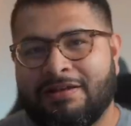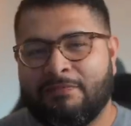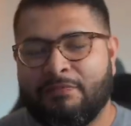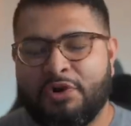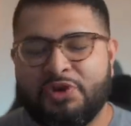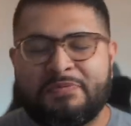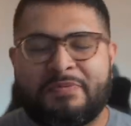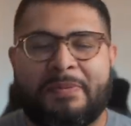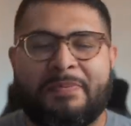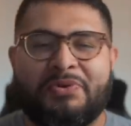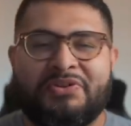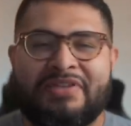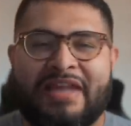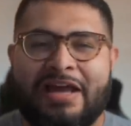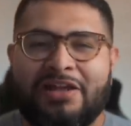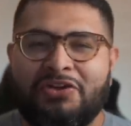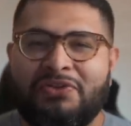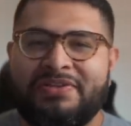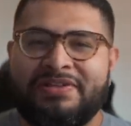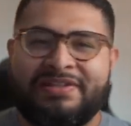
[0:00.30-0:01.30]
Most people
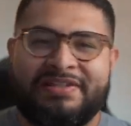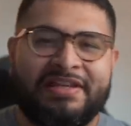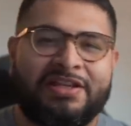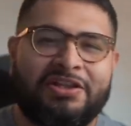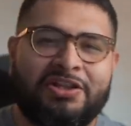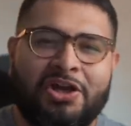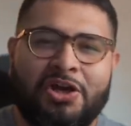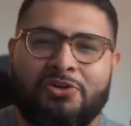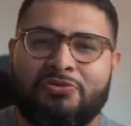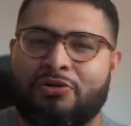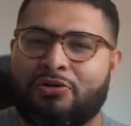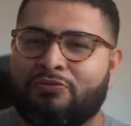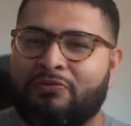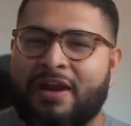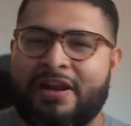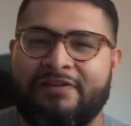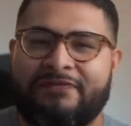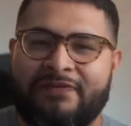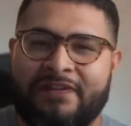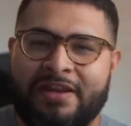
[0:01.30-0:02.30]
download Zillow or
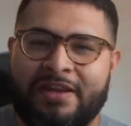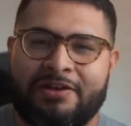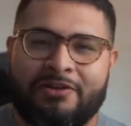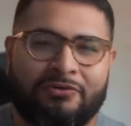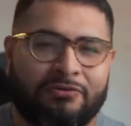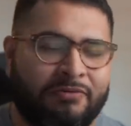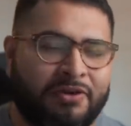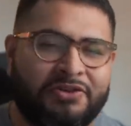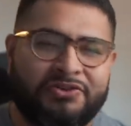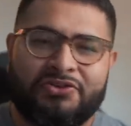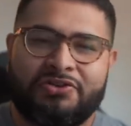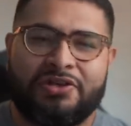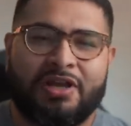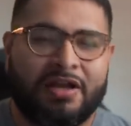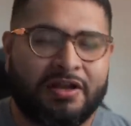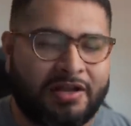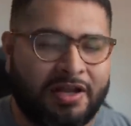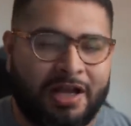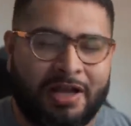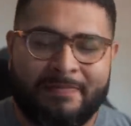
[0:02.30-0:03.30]
Redfin or Realtor
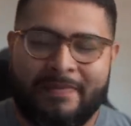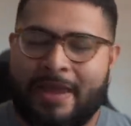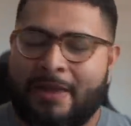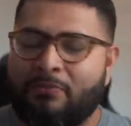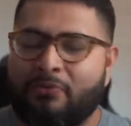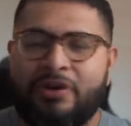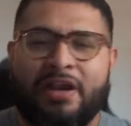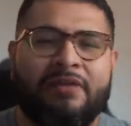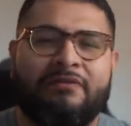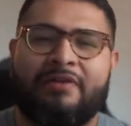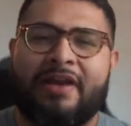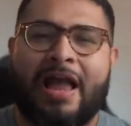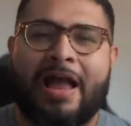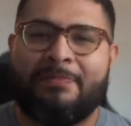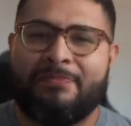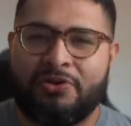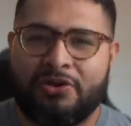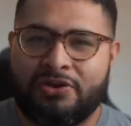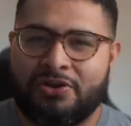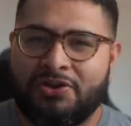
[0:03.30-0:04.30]
dot com app, whatever
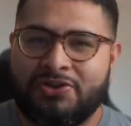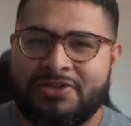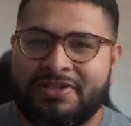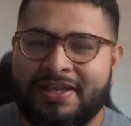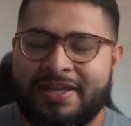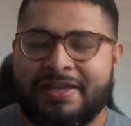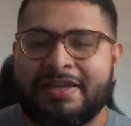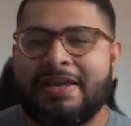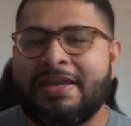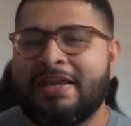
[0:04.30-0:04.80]
app you're using.